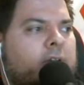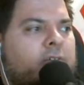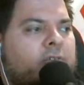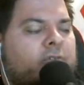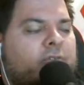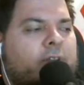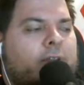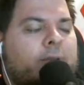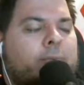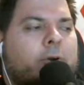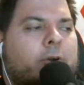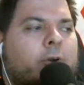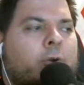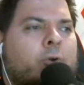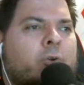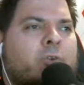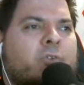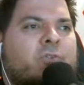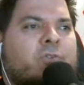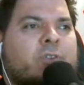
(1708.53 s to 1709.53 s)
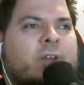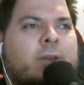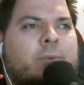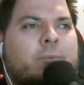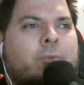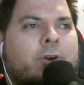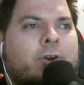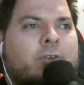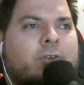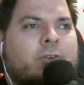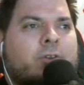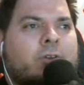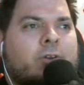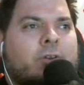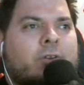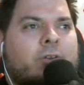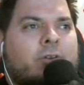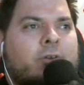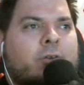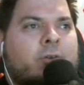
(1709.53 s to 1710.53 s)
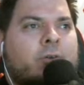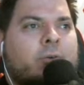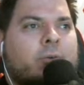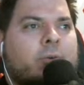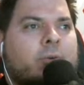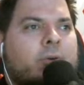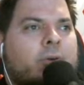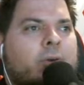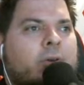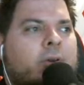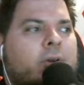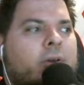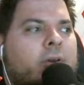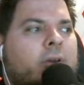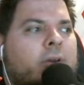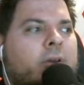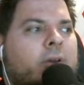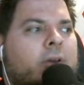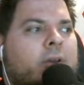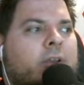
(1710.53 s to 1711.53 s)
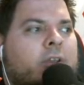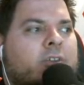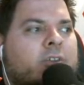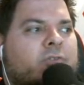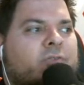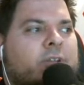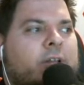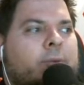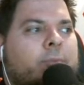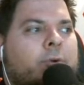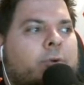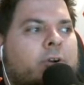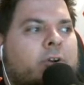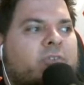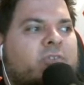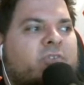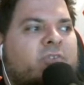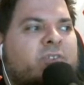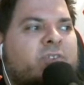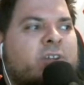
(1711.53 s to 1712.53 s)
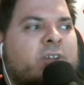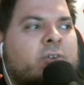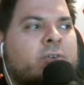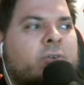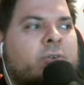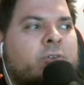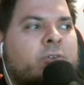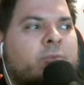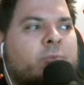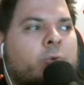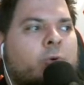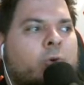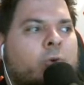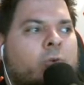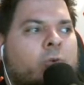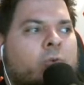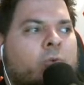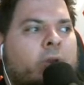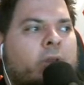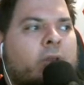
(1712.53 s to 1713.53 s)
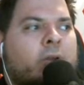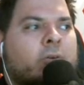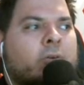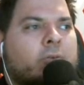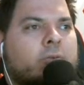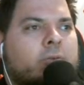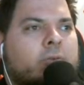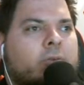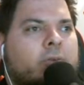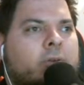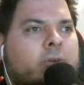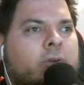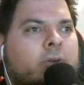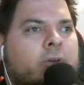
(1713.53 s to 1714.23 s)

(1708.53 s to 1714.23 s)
Flameheart. Ooh, Flameheart's good too. Because Flameheart feels more regal.